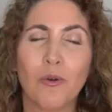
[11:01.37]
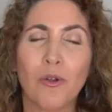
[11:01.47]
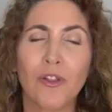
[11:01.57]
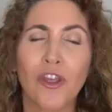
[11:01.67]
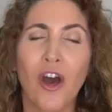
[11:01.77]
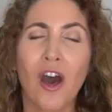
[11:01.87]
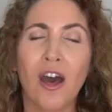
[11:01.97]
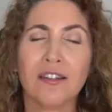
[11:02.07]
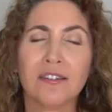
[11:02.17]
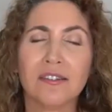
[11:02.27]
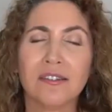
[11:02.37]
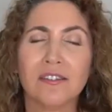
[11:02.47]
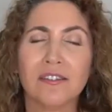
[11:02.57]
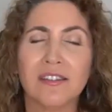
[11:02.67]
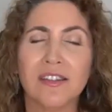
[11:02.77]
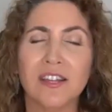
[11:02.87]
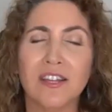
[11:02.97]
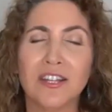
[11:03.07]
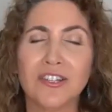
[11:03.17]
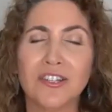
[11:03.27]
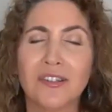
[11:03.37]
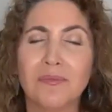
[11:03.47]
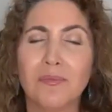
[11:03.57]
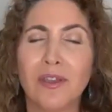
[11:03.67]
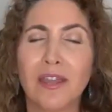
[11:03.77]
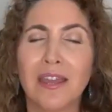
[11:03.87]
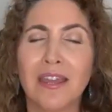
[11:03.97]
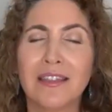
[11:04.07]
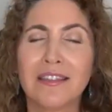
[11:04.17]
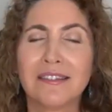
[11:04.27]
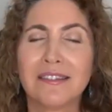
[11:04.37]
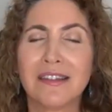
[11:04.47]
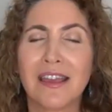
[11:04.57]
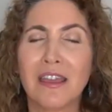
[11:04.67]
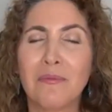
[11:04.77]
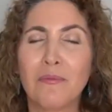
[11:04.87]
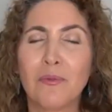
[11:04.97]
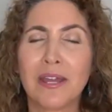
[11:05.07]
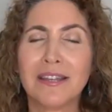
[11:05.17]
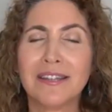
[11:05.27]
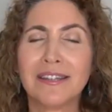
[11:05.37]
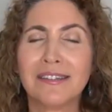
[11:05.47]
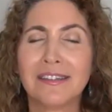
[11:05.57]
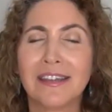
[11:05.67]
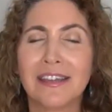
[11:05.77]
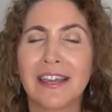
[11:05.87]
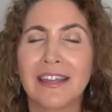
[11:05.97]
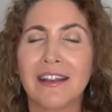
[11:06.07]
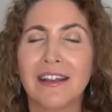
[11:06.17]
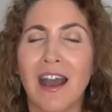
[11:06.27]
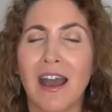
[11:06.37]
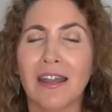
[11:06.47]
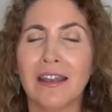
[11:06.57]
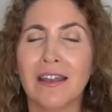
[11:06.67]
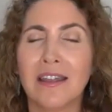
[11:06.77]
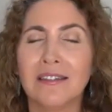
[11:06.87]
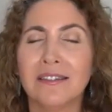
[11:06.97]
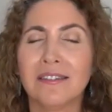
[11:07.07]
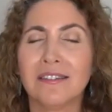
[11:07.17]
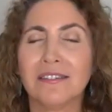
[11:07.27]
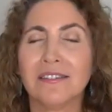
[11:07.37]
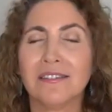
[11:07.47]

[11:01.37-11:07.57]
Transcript: or thoughts, just bringing this same witnessing in kindness,